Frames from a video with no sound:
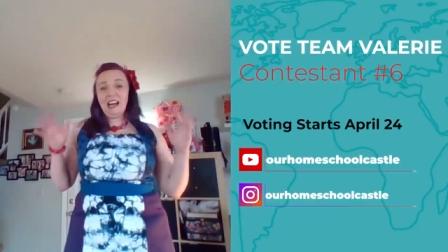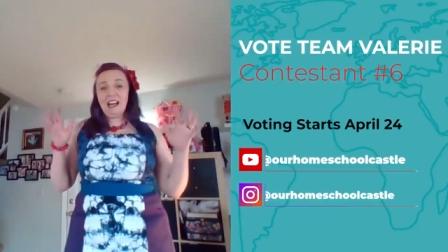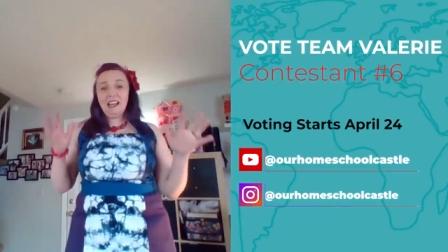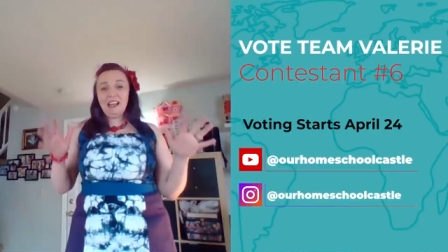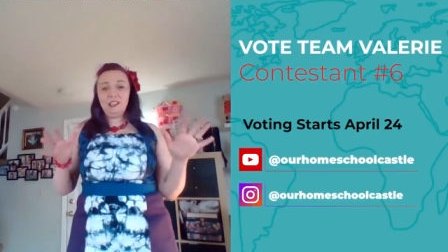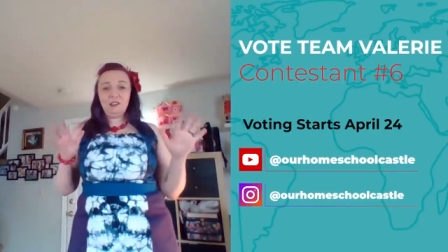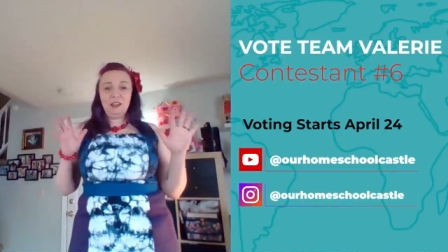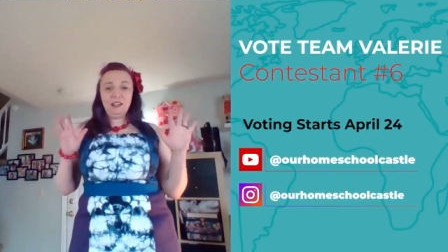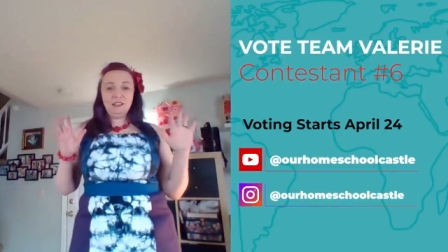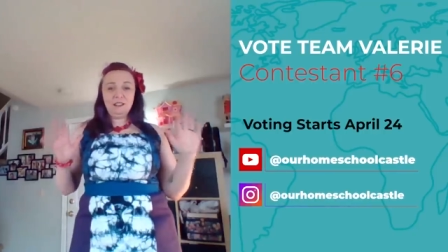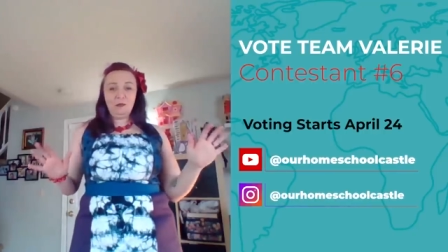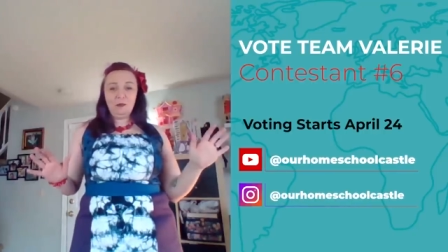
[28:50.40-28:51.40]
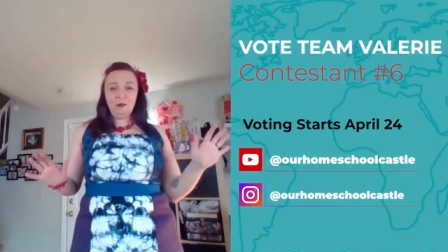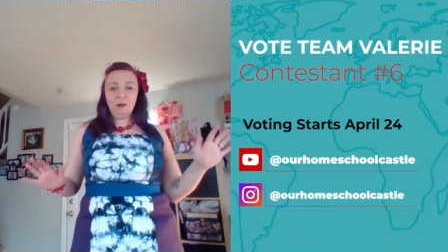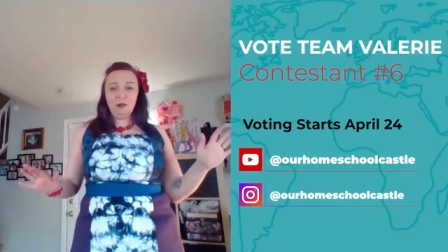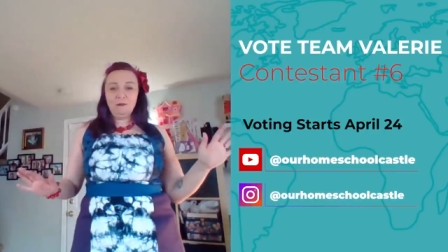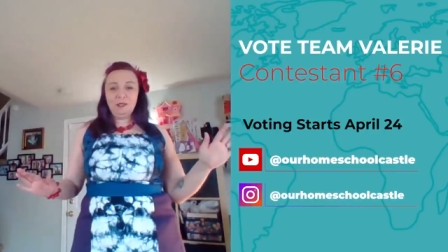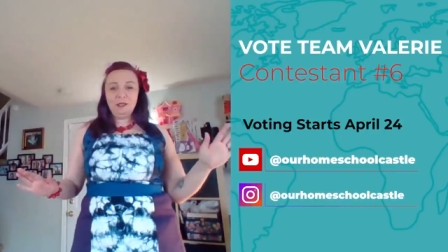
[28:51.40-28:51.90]
I
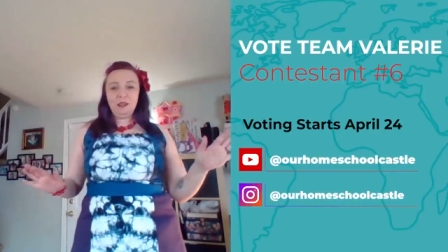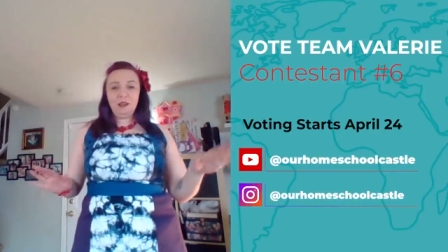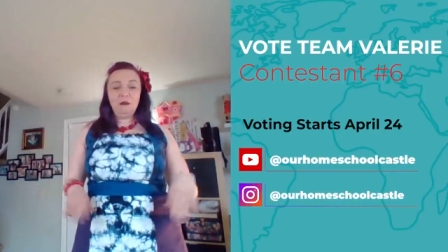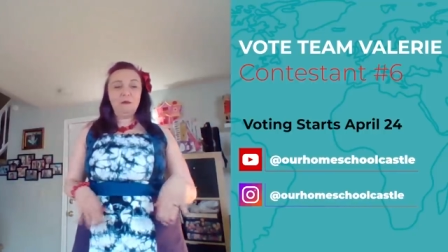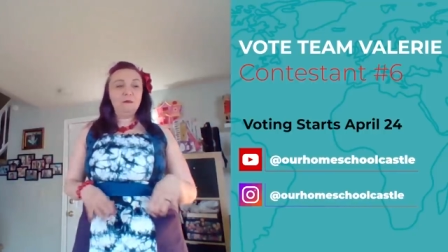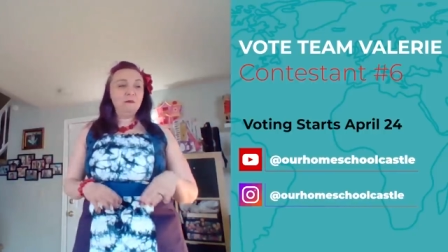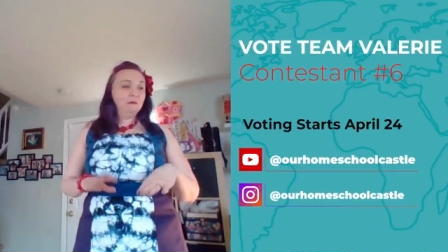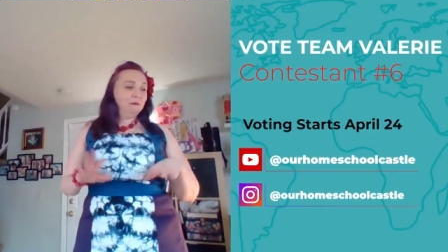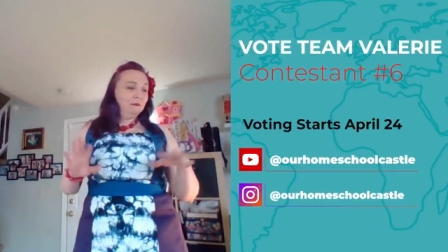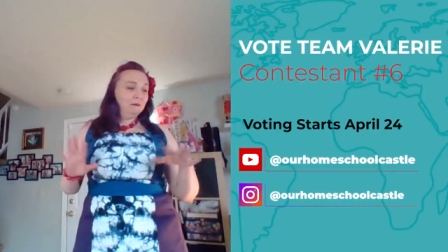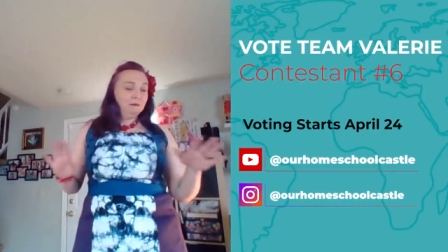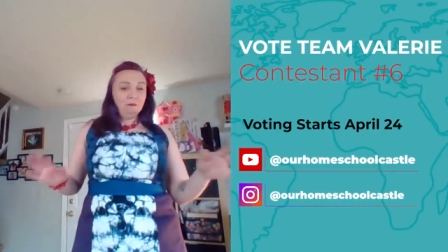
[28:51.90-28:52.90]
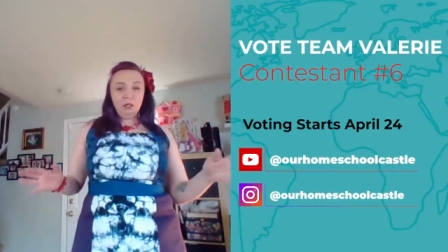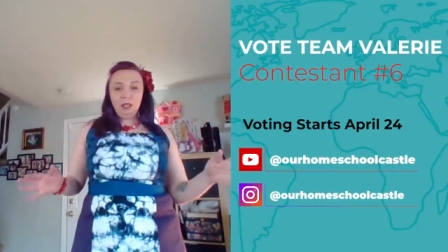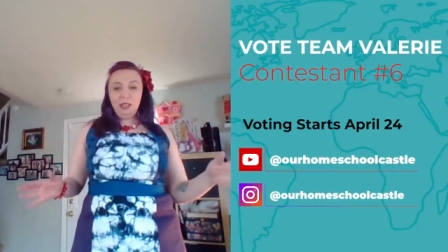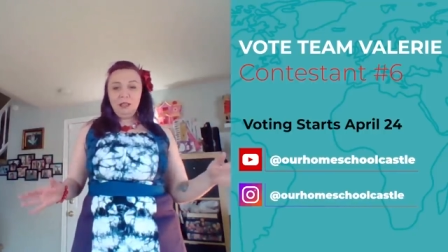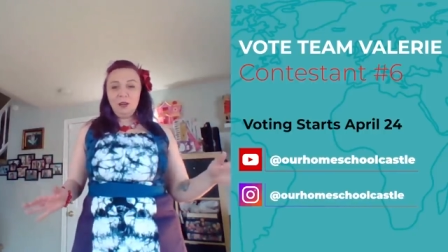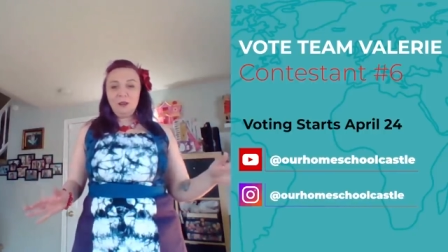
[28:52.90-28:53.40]
transformed some
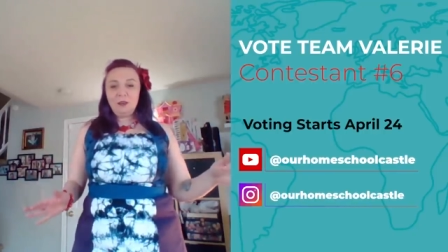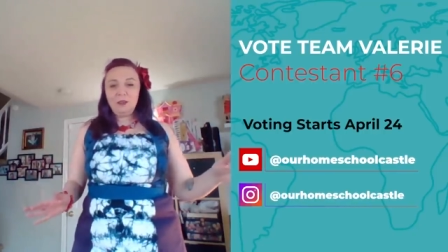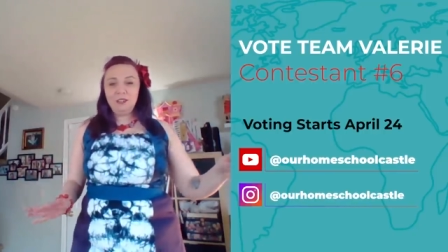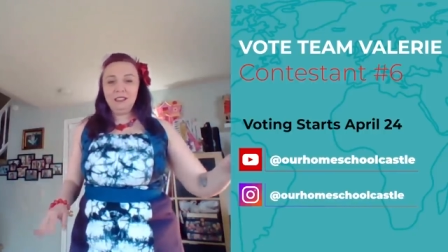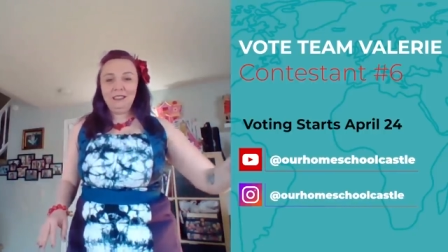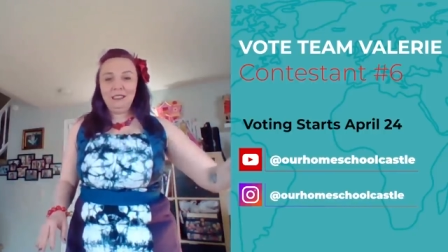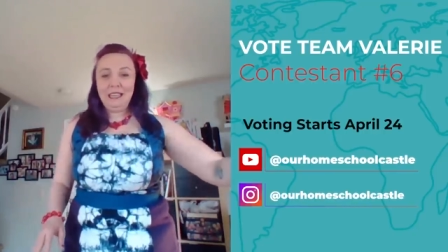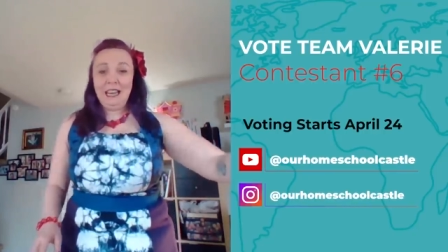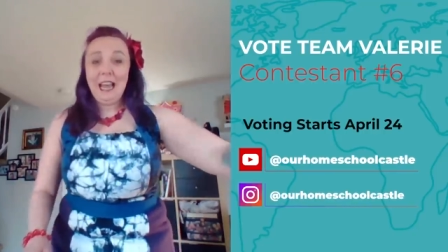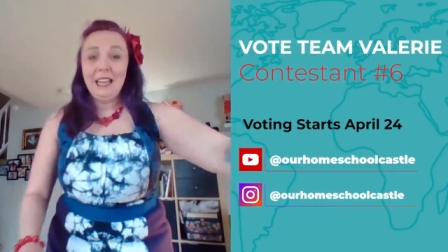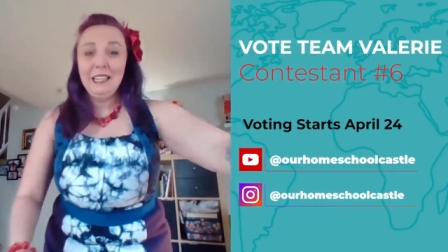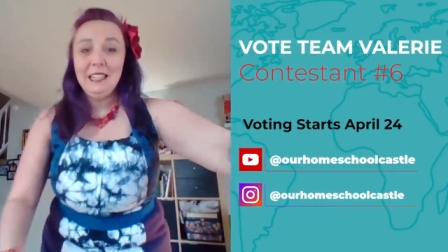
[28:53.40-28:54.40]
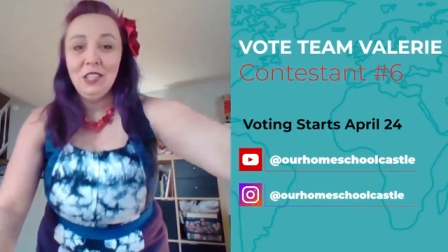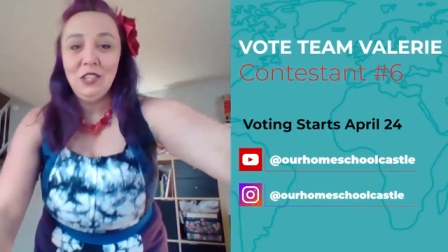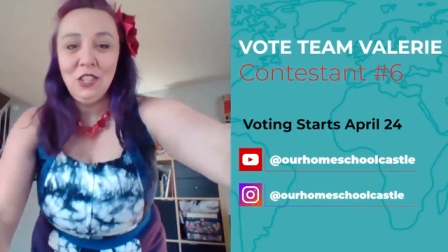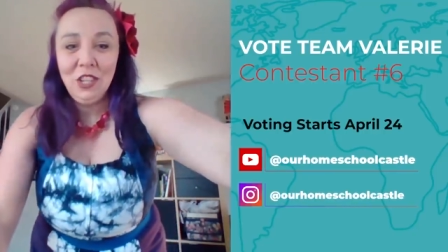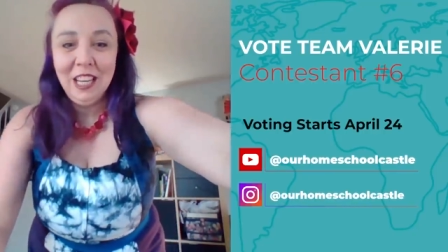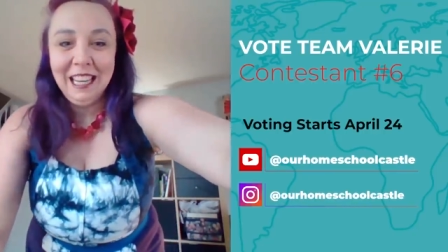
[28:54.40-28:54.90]
plain old
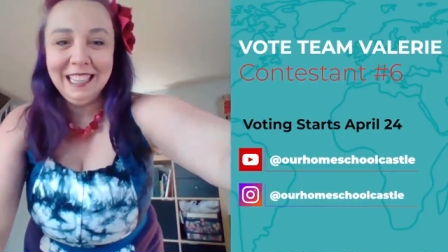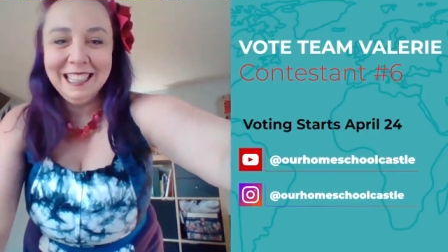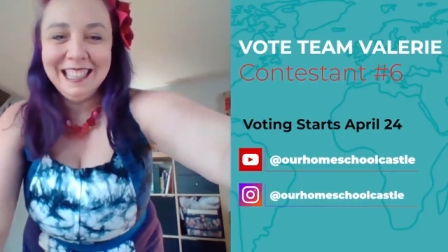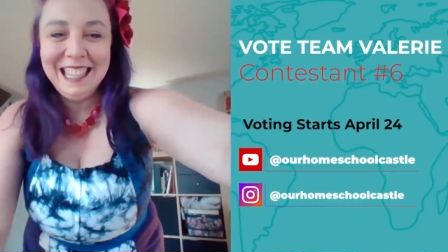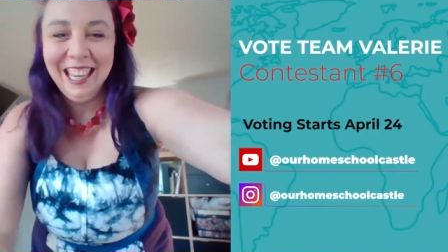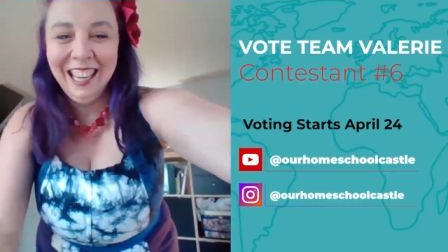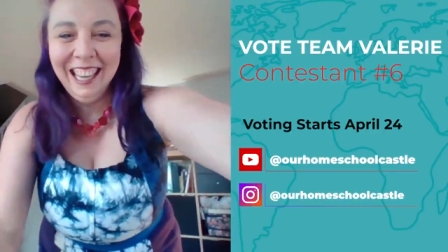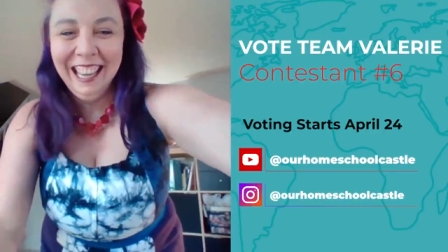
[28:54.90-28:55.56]
90s jeans